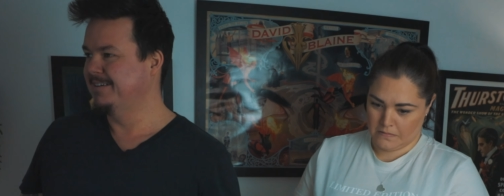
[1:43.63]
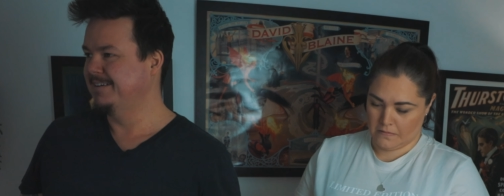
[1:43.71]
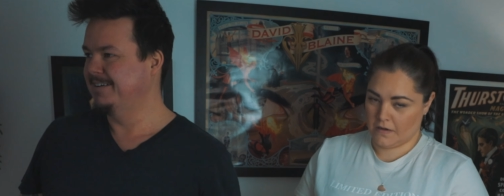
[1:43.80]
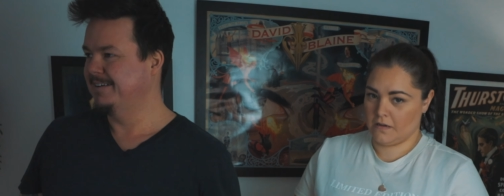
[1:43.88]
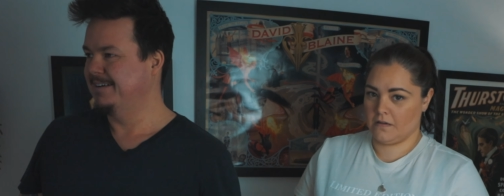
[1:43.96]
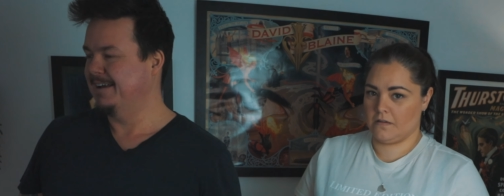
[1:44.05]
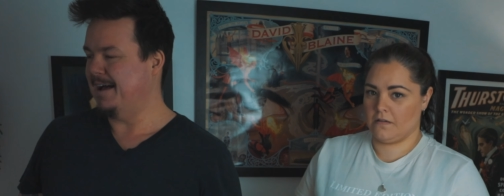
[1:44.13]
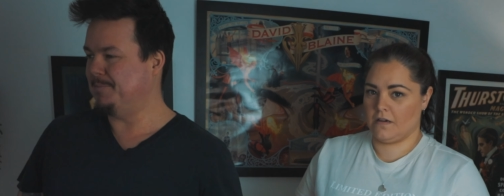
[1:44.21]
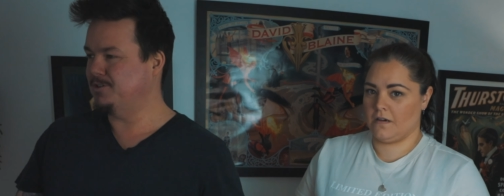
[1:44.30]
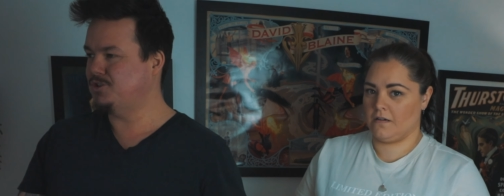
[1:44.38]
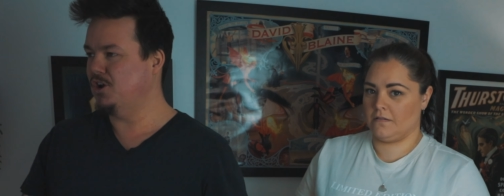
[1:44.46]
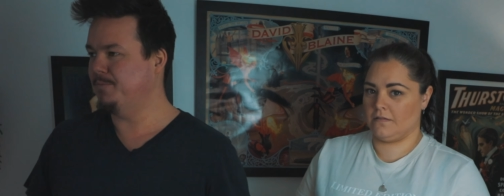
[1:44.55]
Speaker 1: Right. I'm
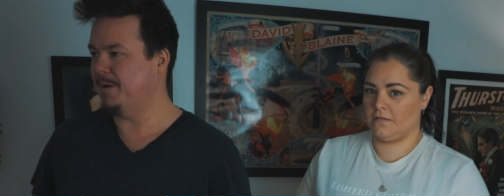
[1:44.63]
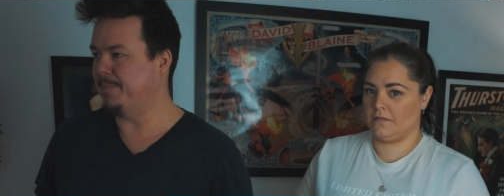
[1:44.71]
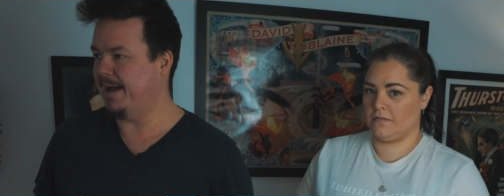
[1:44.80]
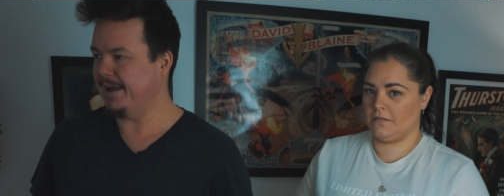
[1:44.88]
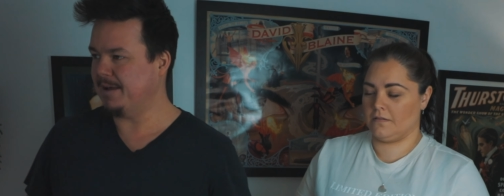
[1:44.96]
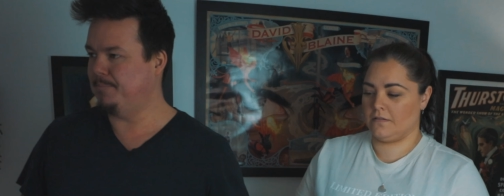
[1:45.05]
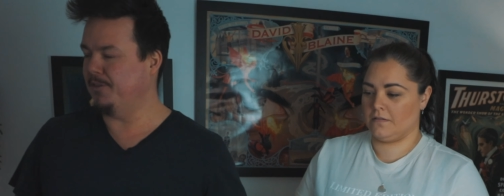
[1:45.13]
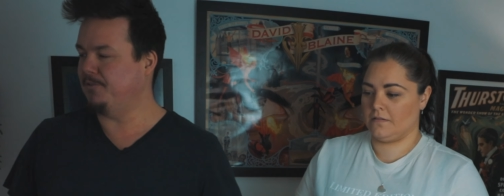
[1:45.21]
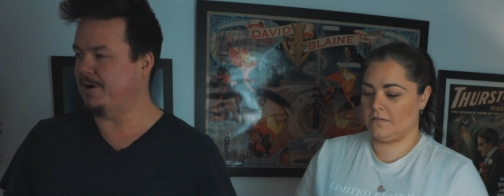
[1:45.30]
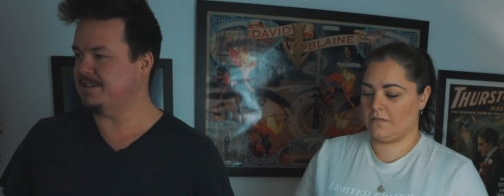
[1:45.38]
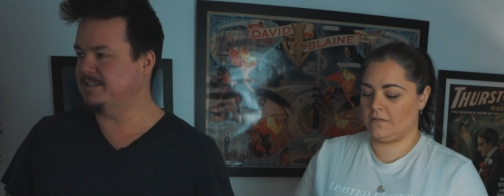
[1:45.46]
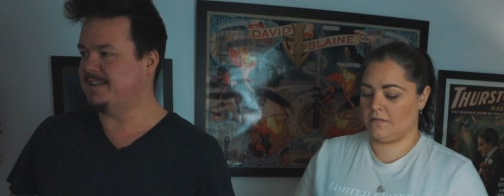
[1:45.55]
going to turn my back and put the
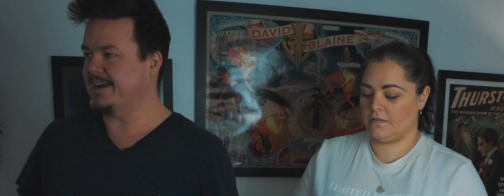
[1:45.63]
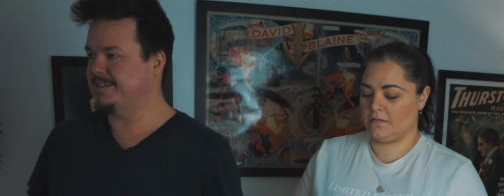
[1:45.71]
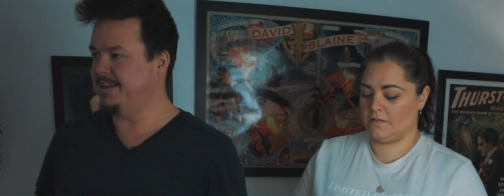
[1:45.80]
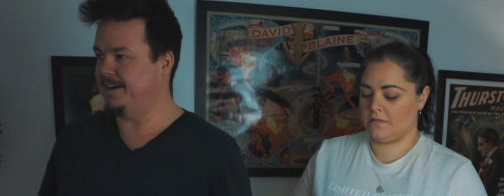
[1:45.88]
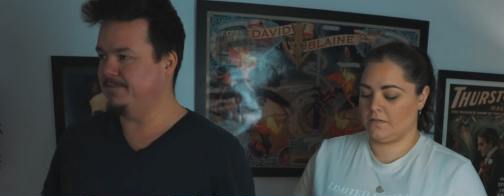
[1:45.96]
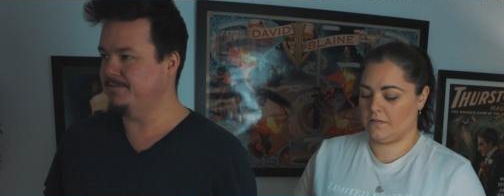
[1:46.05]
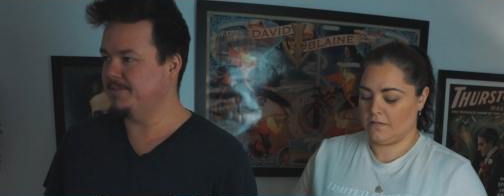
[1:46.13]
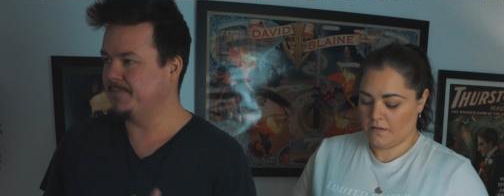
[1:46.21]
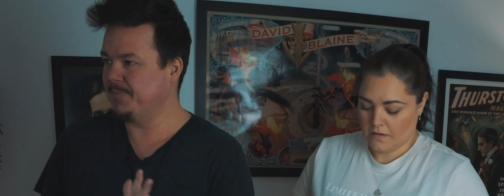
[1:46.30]
rest of the deck down.